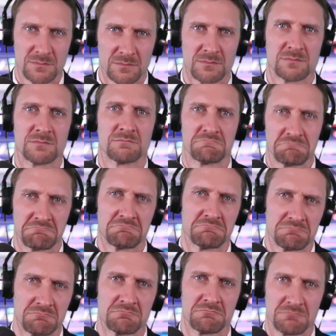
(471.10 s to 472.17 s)
years. That's
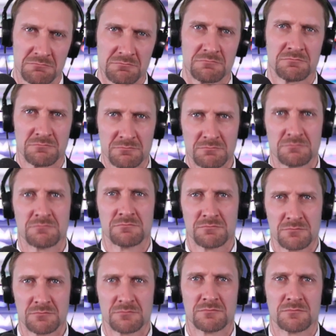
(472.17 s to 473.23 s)
value investing. You could
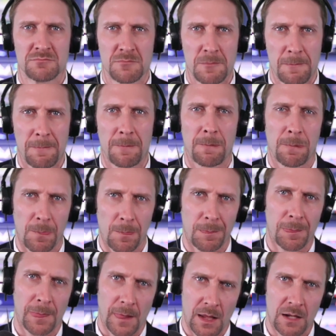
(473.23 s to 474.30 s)
just, you know, park some money in
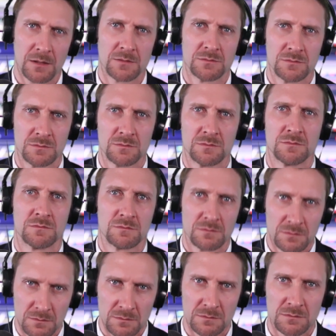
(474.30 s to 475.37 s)
Bitcoin. You could buy
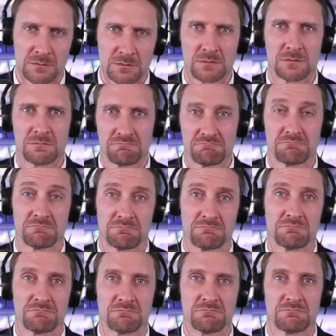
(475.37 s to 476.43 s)
and wait.
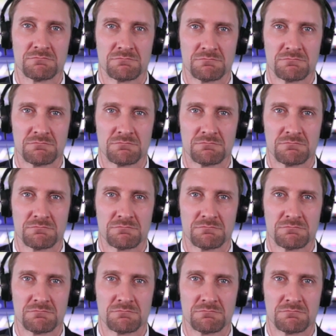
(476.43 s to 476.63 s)
Venture